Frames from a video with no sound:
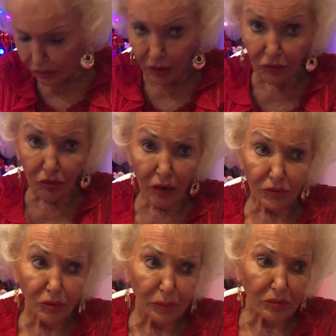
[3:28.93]
you have
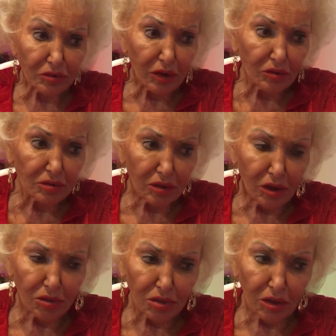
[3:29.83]
your best days, the
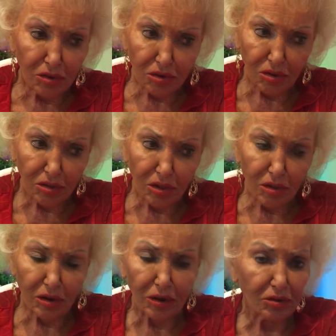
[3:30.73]
8th, the 18th,
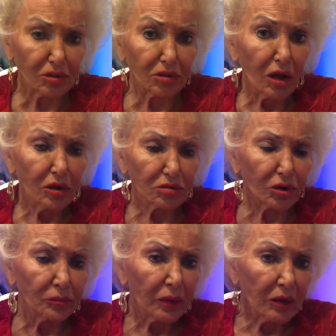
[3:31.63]
and the 19th.
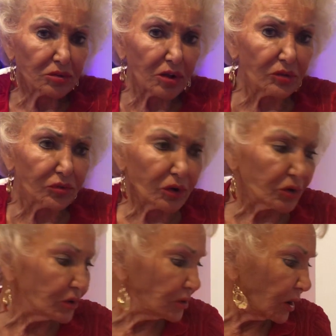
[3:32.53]
So it's time for a
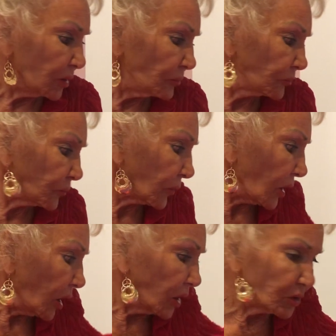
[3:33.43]
good
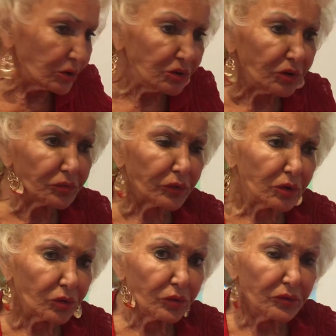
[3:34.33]
year for
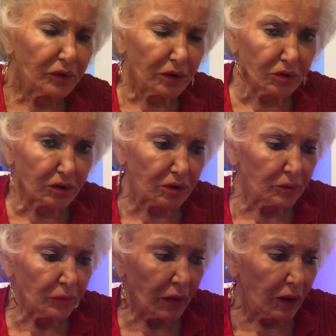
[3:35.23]
you. Very good.
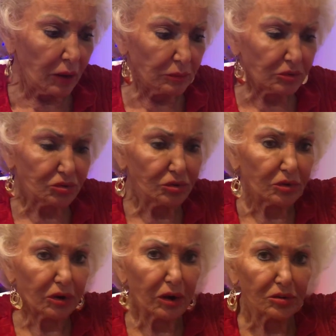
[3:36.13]
Let's do the
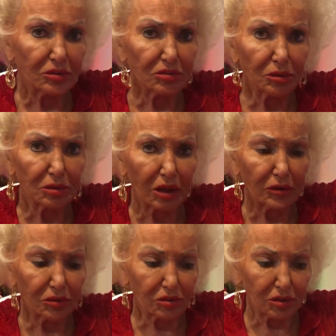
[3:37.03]
cards and see what they
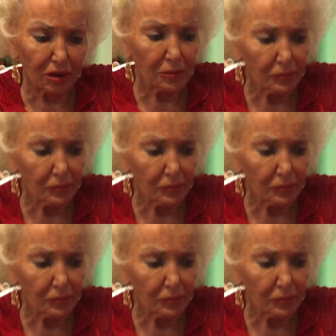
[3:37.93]
have to say.